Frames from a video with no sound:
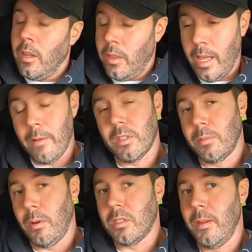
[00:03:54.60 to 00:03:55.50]
That was
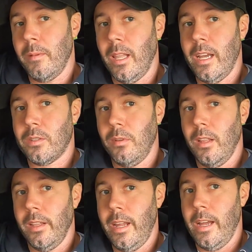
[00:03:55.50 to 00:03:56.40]
supposed to be my last run
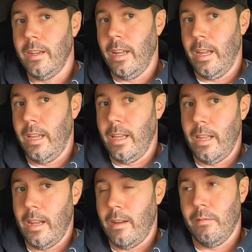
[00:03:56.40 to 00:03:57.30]
of the night,
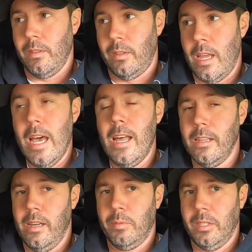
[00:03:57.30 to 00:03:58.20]
and I was
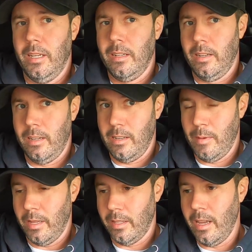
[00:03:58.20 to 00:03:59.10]
highly upset
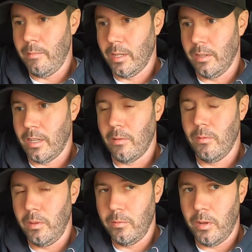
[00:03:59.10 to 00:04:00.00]
about that because I
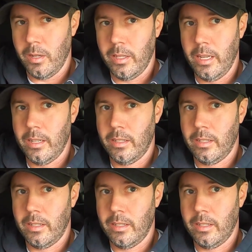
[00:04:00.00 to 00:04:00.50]
really wanted that